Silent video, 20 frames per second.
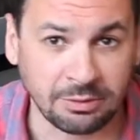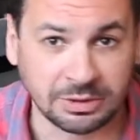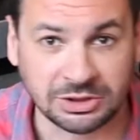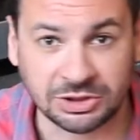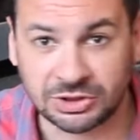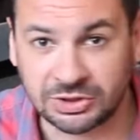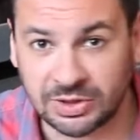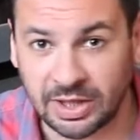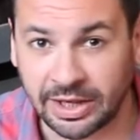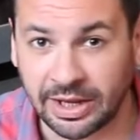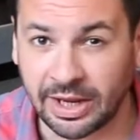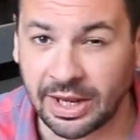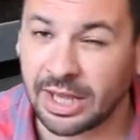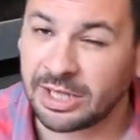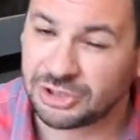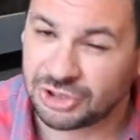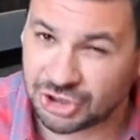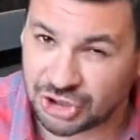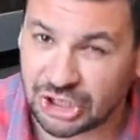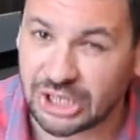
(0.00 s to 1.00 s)
which is a
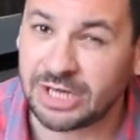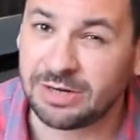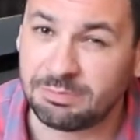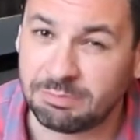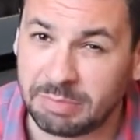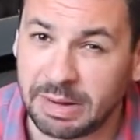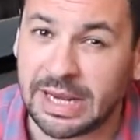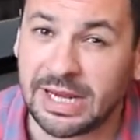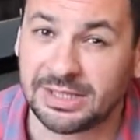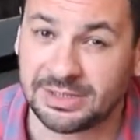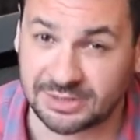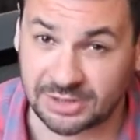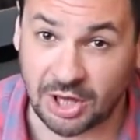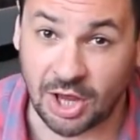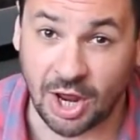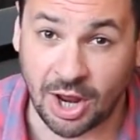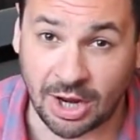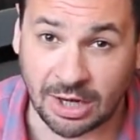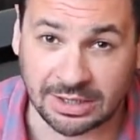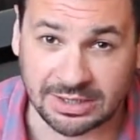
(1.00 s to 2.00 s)
gin-based
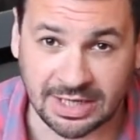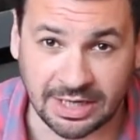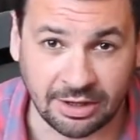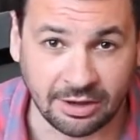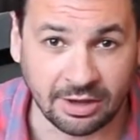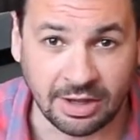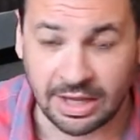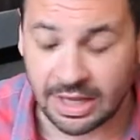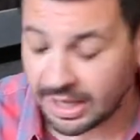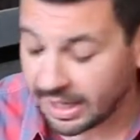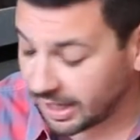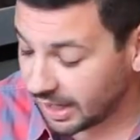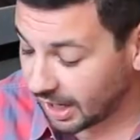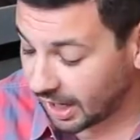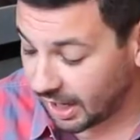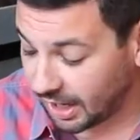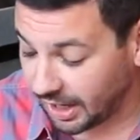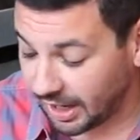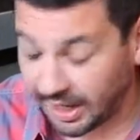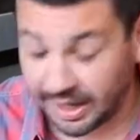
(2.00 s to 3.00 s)
cocktail,
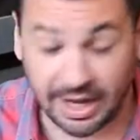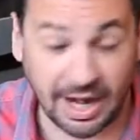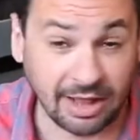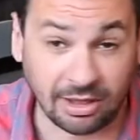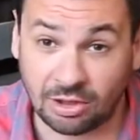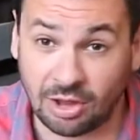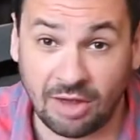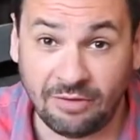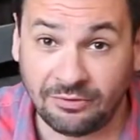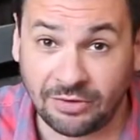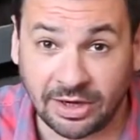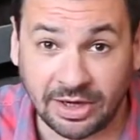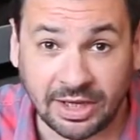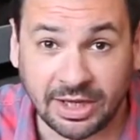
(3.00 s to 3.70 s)
and I love it.